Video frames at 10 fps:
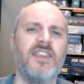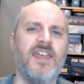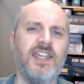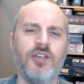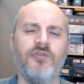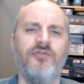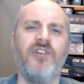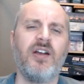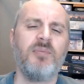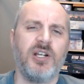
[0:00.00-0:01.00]
Thank you
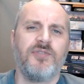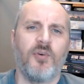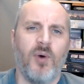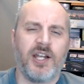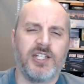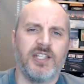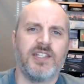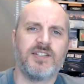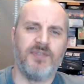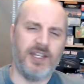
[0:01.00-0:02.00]
very much for watching
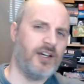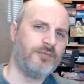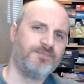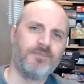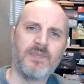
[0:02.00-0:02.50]
this video.